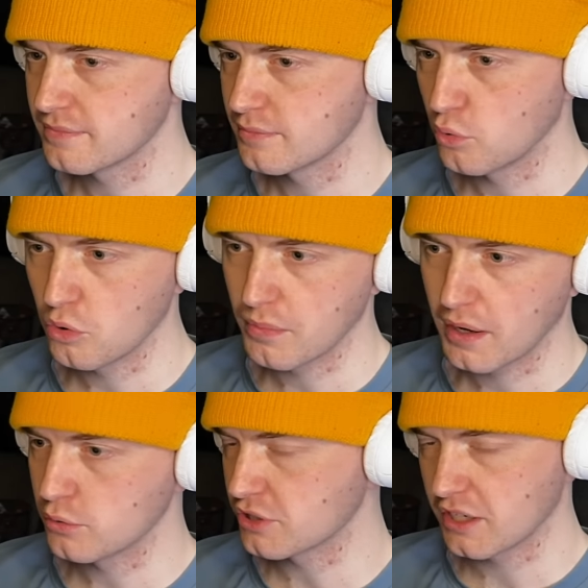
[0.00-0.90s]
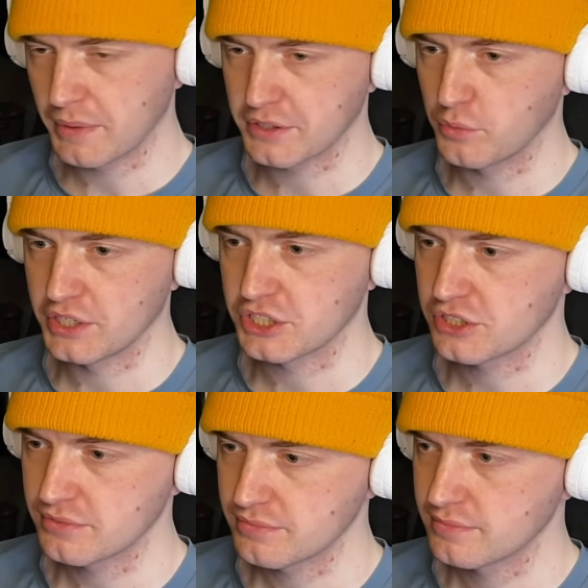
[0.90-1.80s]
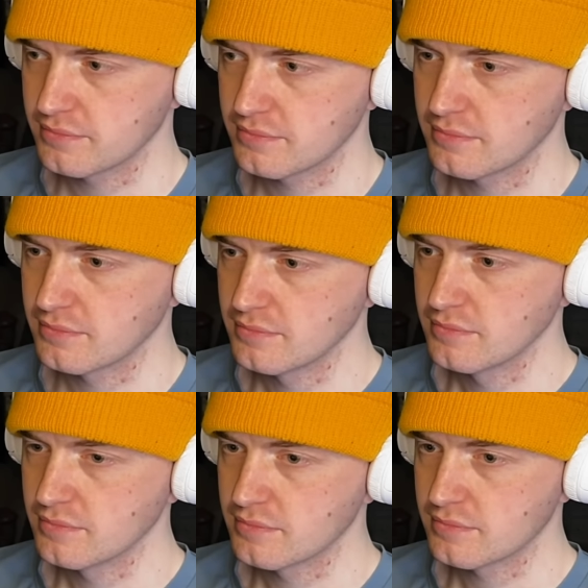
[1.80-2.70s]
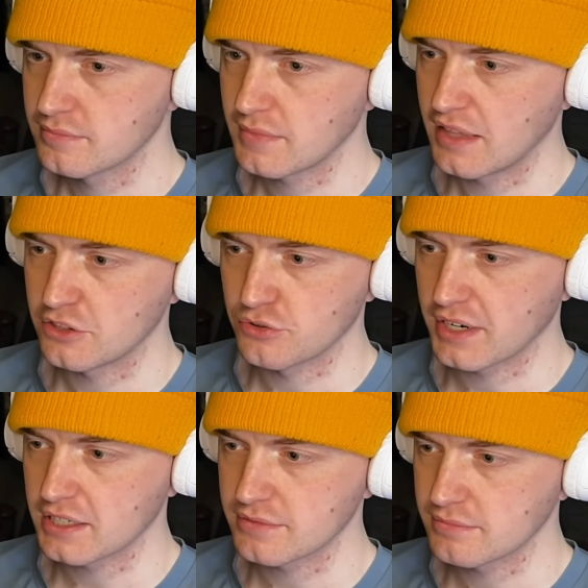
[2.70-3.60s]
Bulma, who's gonna make the wish? And the dragon.